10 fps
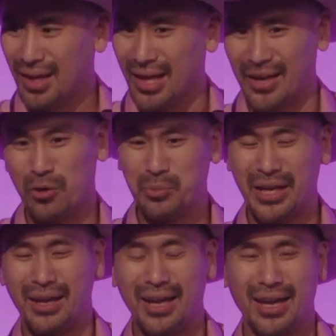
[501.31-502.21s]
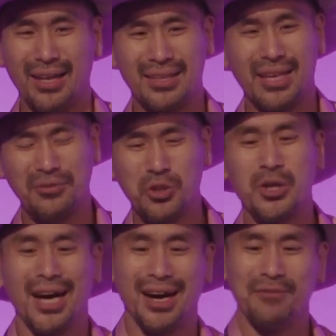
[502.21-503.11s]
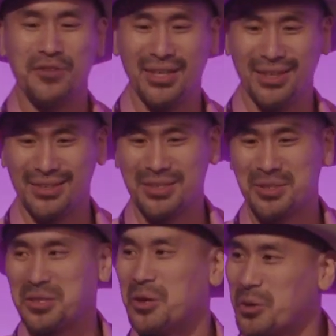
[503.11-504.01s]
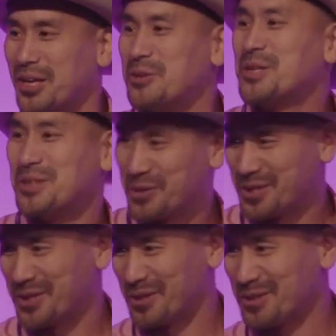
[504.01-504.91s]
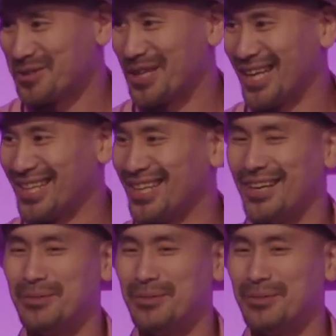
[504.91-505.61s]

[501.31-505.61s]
it gives you confidence to know that you can do it too, right?